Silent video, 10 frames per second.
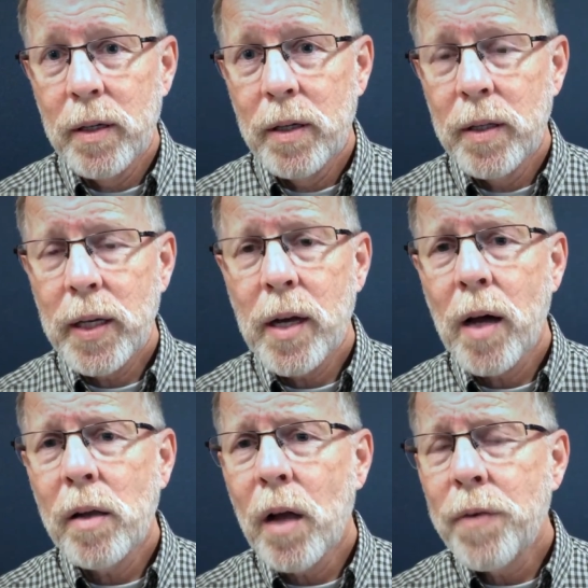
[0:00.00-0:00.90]
That
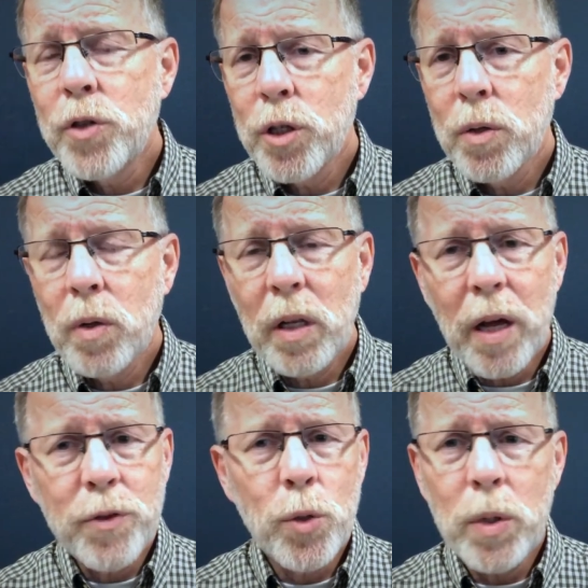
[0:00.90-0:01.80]
God loves you and
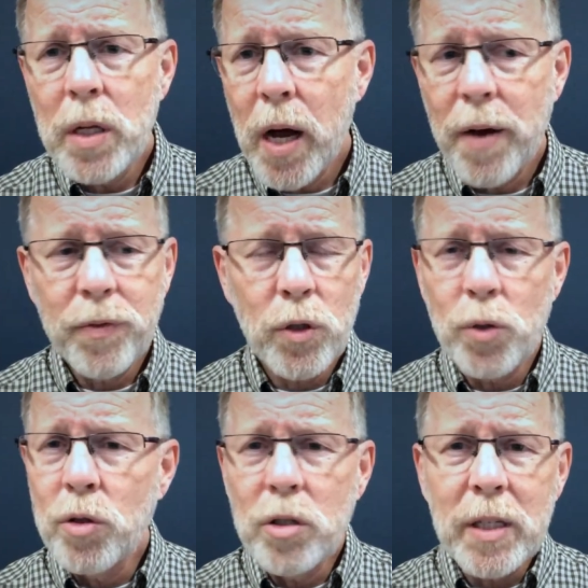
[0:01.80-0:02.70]
loves you enough
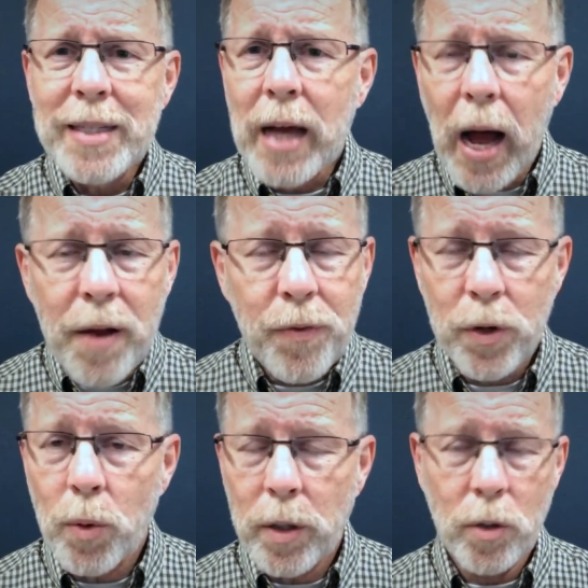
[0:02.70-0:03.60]
to die for
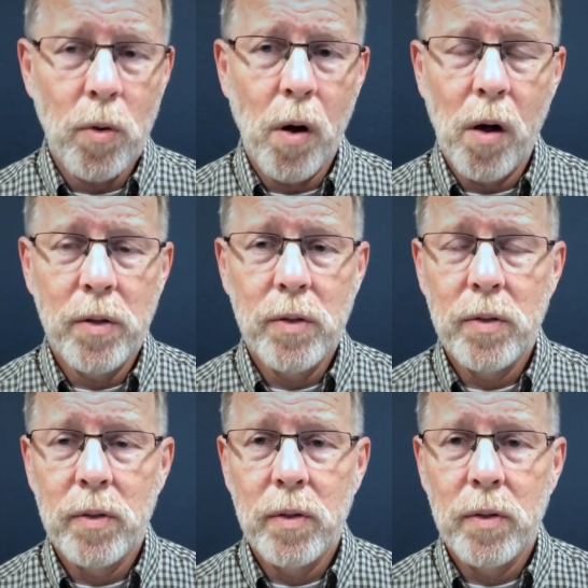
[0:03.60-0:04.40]
you on the cross.